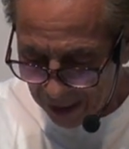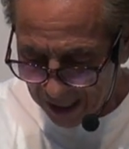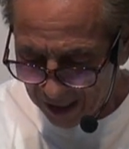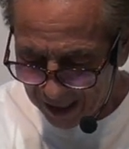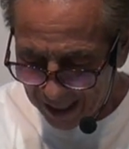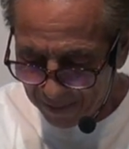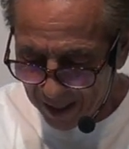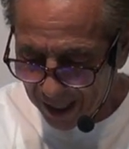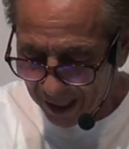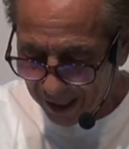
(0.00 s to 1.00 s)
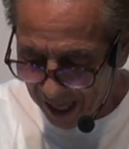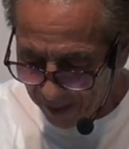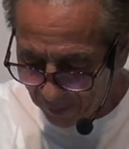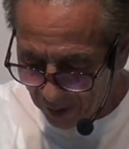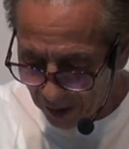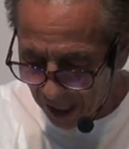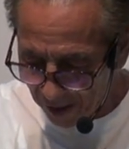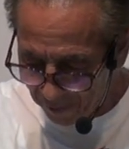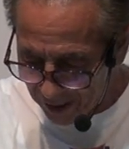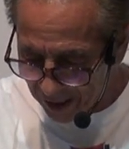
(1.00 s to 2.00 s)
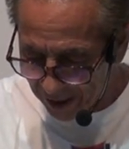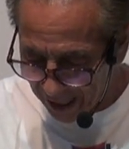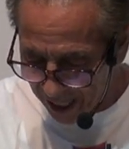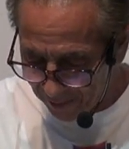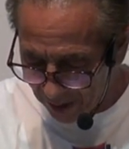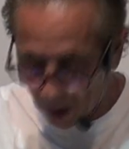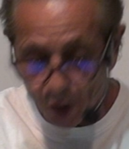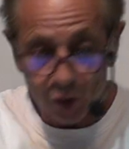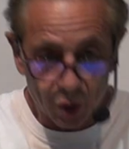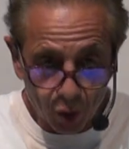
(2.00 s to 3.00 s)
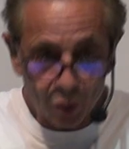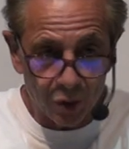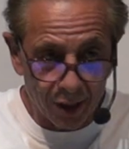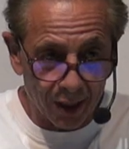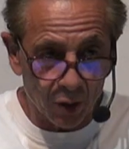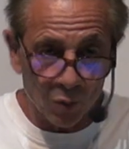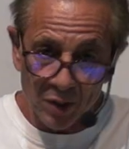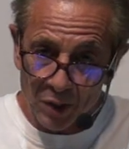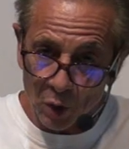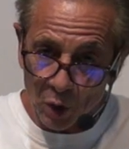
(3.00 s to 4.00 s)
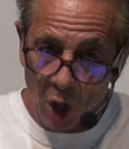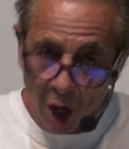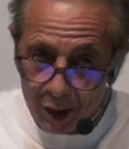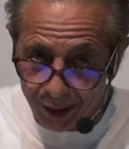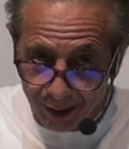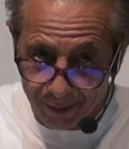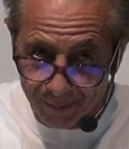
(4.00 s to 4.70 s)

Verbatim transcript: that they may accomplish every assignment associated with their calling.